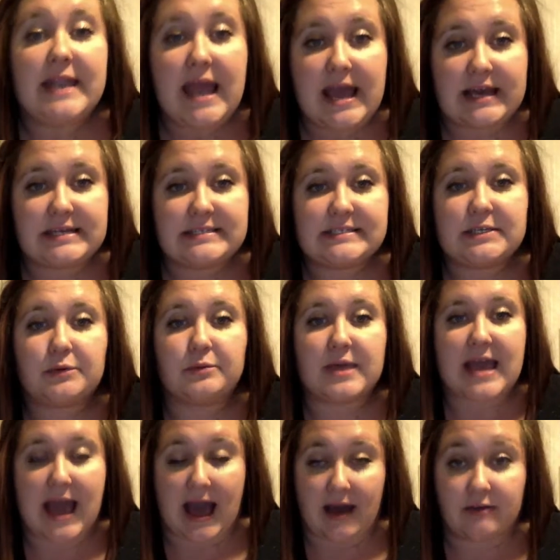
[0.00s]
Next,
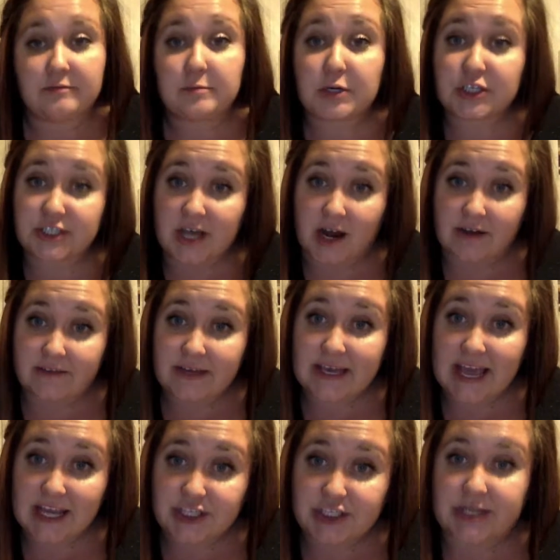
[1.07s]
we have
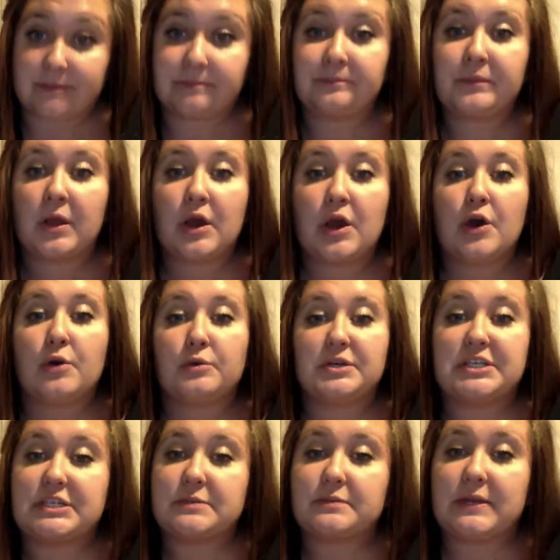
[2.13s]
personification,
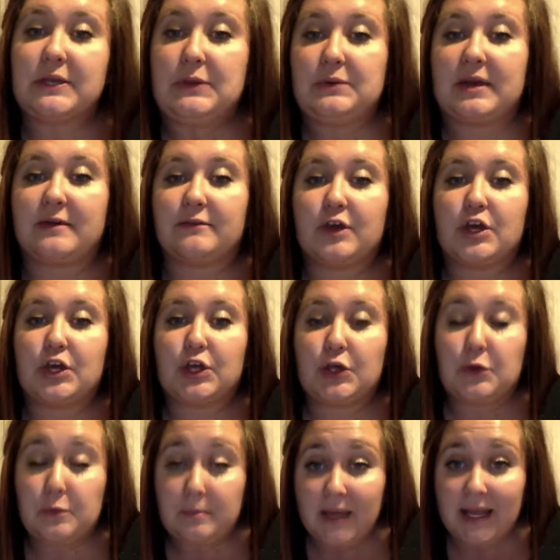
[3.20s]
which is when you give
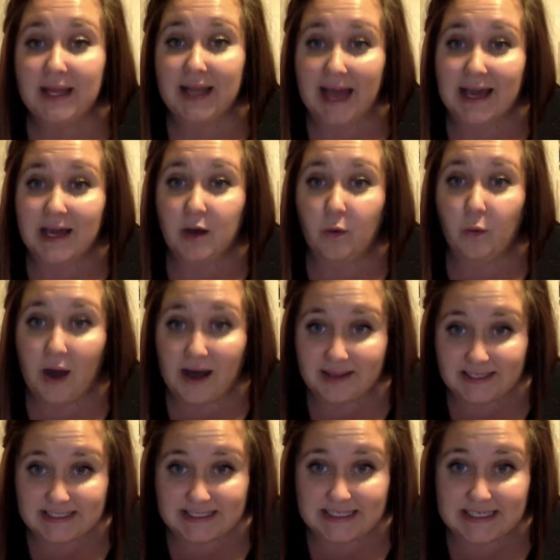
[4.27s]
human-like
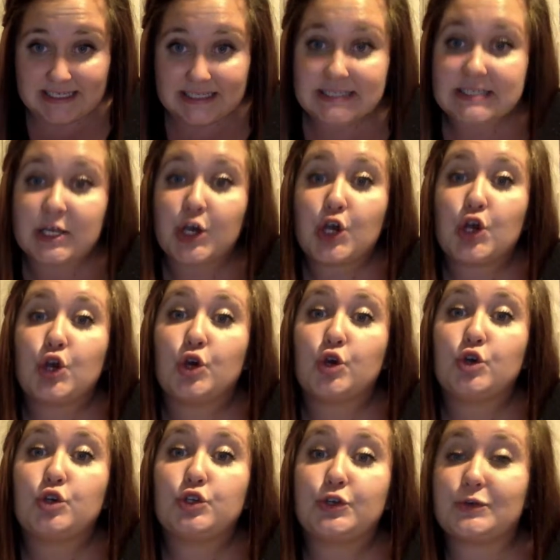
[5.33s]
qualities
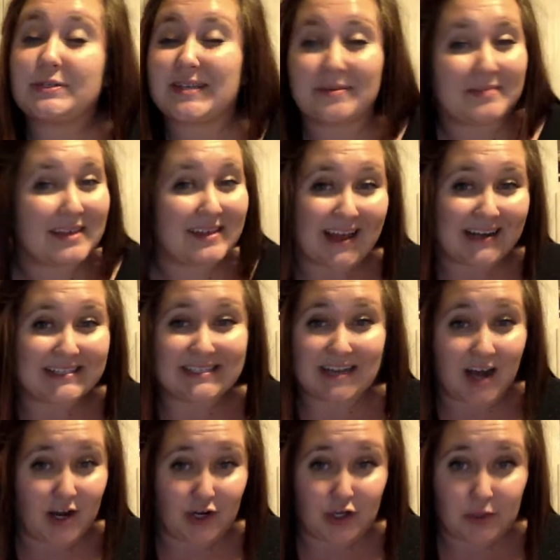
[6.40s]
to something that is
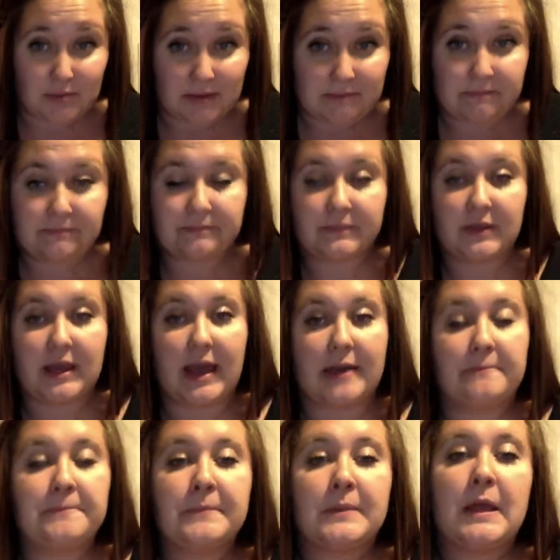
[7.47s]
non-human,
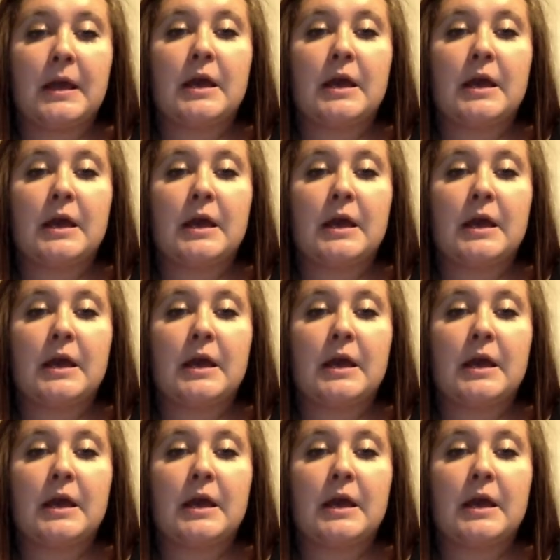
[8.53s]
okay?